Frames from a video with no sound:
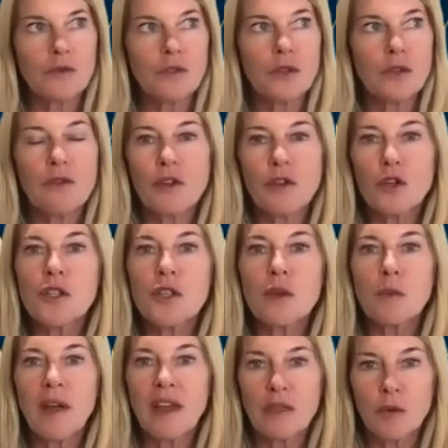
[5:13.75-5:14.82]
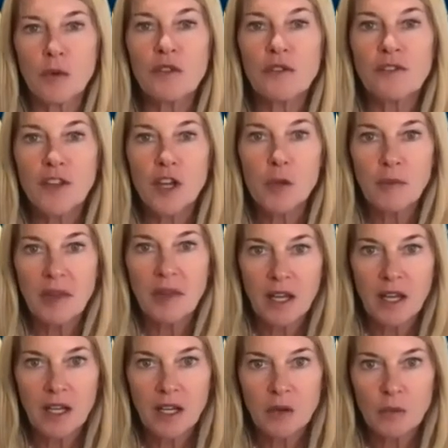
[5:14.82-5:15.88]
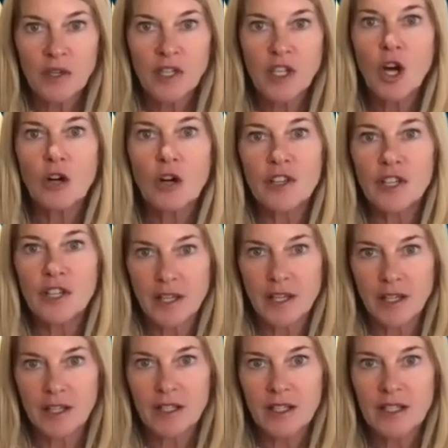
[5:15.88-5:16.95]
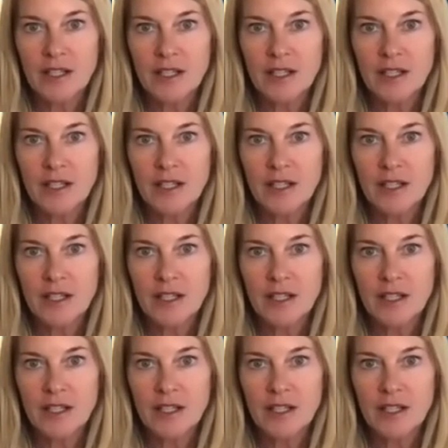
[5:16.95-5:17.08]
2/3 of the way through filming when COVID hit,